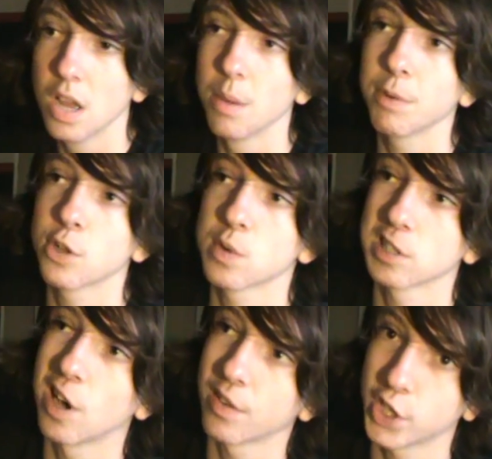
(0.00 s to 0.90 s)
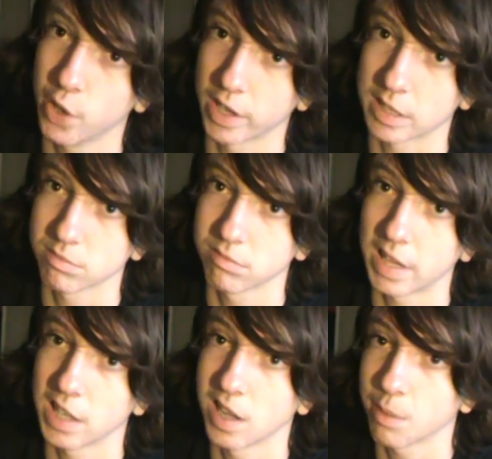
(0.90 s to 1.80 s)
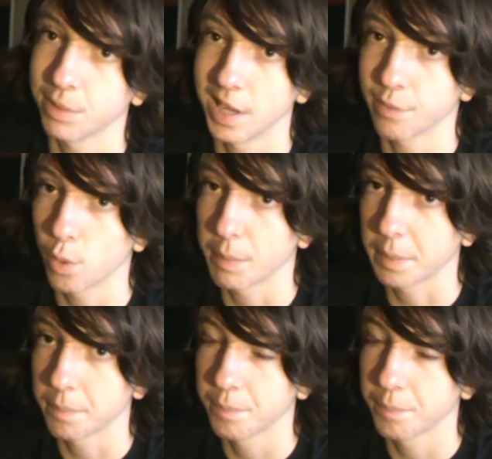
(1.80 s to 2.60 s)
but there was a lot of shooting, and a lot of platforming.